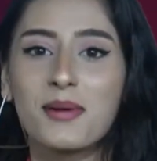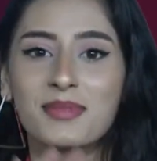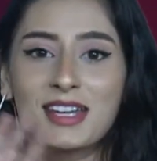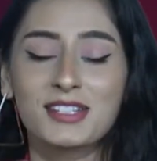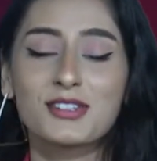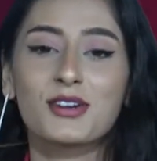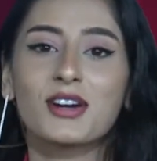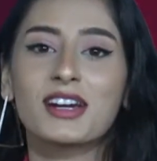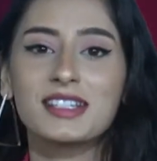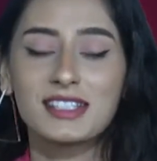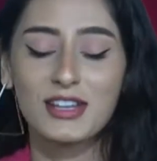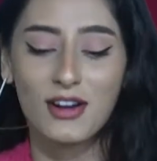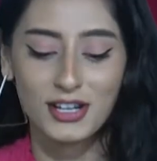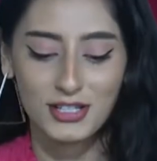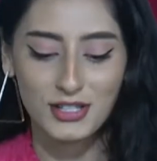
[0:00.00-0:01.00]
that's
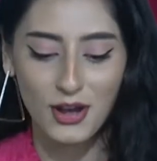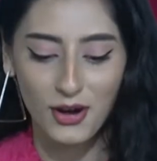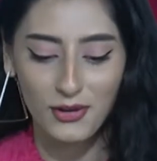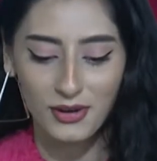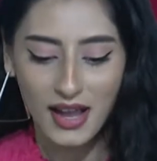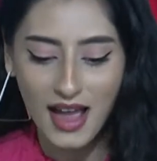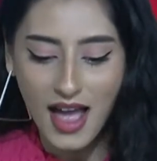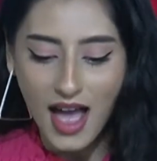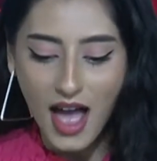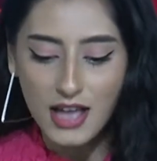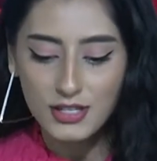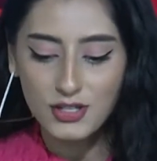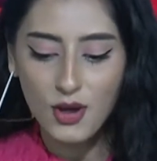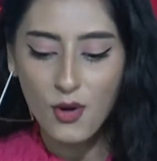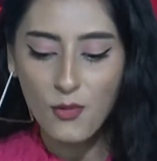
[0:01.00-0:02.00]
crazy on its own.
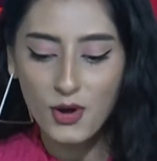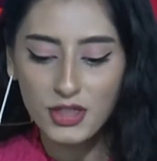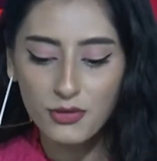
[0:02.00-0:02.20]
So with